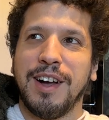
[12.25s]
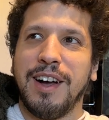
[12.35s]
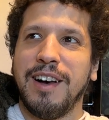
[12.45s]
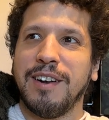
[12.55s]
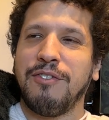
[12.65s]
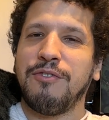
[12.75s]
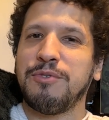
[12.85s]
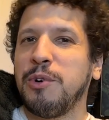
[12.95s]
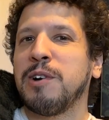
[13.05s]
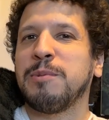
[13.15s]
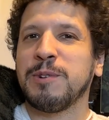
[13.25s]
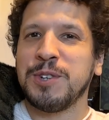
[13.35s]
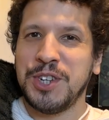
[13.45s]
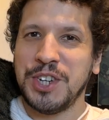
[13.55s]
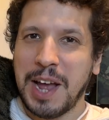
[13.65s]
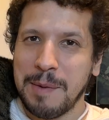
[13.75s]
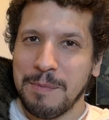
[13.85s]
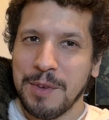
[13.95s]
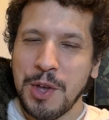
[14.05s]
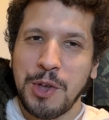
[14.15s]
an affordable gem.
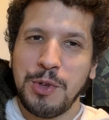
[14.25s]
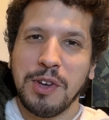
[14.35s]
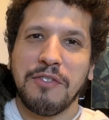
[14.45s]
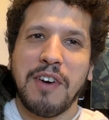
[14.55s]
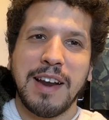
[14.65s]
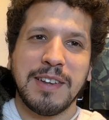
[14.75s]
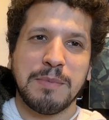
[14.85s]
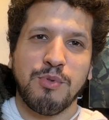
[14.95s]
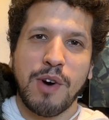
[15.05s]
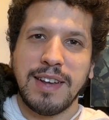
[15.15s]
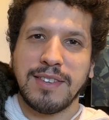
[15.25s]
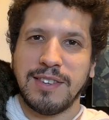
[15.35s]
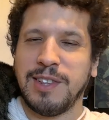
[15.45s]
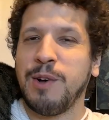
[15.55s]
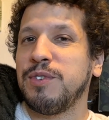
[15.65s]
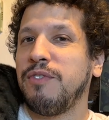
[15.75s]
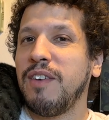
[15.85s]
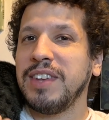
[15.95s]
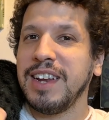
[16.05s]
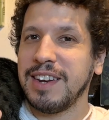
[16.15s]
You could find this price as low as
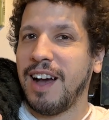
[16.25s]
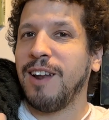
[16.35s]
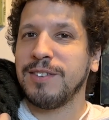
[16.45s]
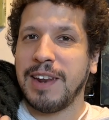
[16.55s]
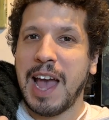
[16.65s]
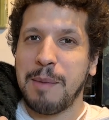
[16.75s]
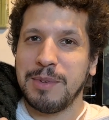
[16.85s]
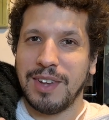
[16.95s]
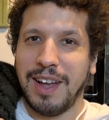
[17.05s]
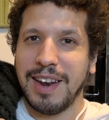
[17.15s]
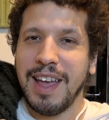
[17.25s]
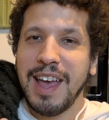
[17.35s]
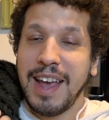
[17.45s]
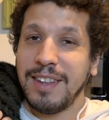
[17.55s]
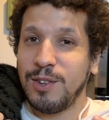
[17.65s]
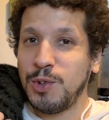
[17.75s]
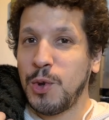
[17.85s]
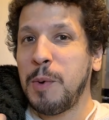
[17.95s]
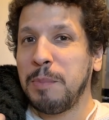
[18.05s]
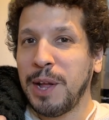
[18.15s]
$15 on Amazon. It's a
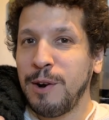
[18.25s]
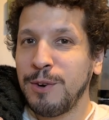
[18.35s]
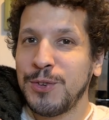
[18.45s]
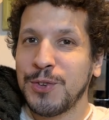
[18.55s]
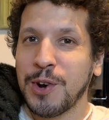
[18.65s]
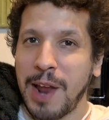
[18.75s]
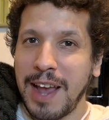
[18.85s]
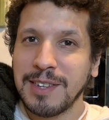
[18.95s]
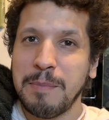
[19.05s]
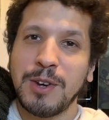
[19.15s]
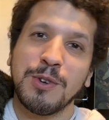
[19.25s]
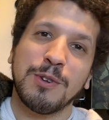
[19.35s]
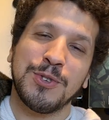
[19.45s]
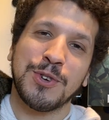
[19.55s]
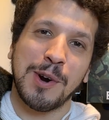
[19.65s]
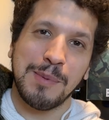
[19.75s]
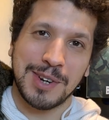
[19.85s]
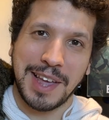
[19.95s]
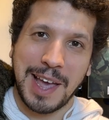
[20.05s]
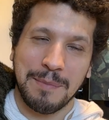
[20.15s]
two-player asymmetrical
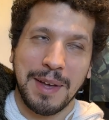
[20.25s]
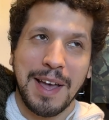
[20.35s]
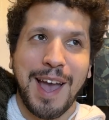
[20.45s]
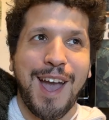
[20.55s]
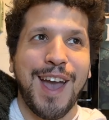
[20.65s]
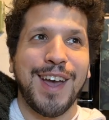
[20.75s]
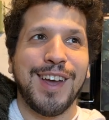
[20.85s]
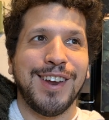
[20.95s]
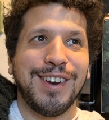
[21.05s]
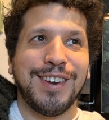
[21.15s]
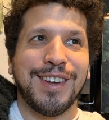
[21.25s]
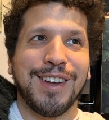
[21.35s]
skirmish game, and